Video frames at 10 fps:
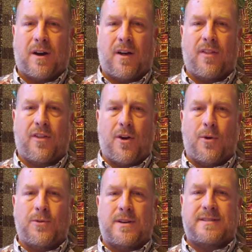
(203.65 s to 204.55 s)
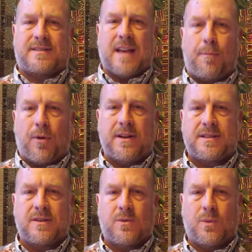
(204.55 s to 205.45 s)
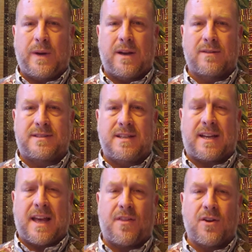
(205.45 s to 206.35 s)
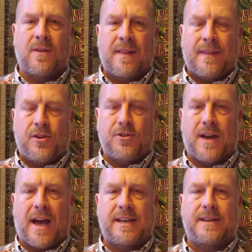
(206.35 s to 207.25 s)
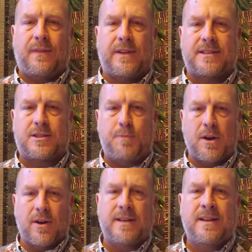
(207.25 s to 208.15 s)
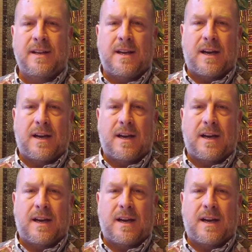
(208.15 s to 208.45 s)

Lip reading: Although separate, we're together, united in spirit.